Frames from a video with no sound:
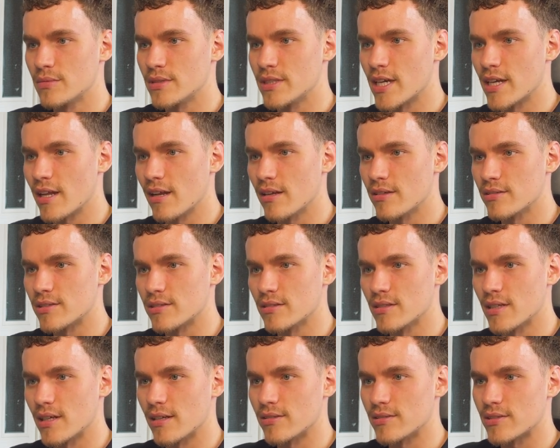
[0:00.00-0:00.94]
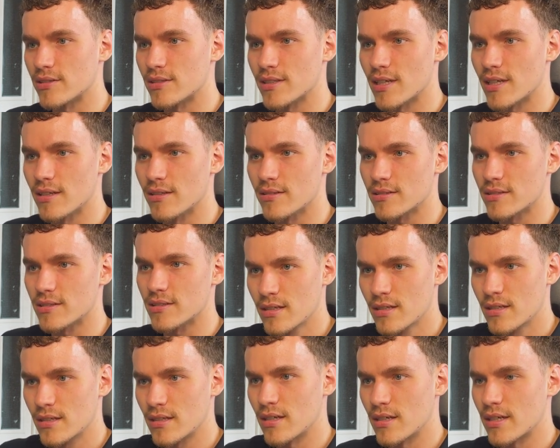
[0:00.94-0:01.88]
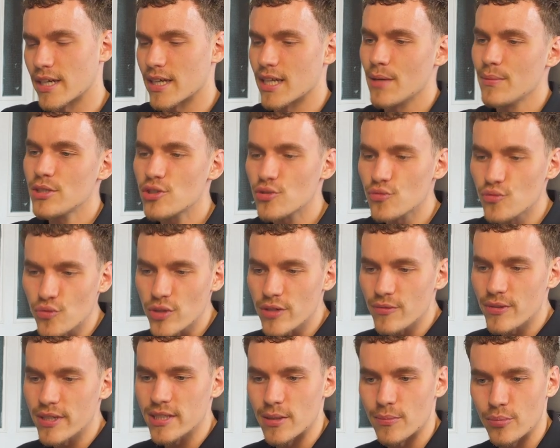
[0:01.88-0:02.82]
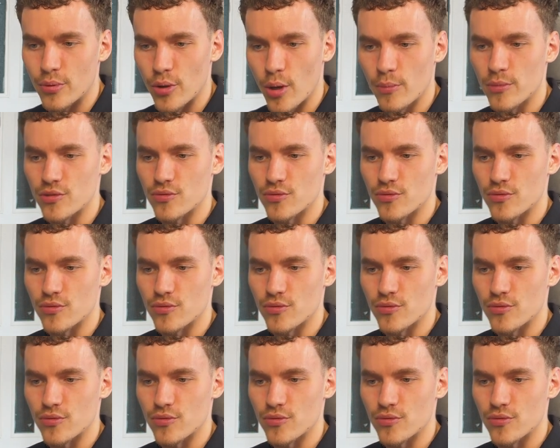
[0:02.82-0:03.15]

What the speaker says: Yeah, that looks good. That looks good. Okay, let me just reread the prompt,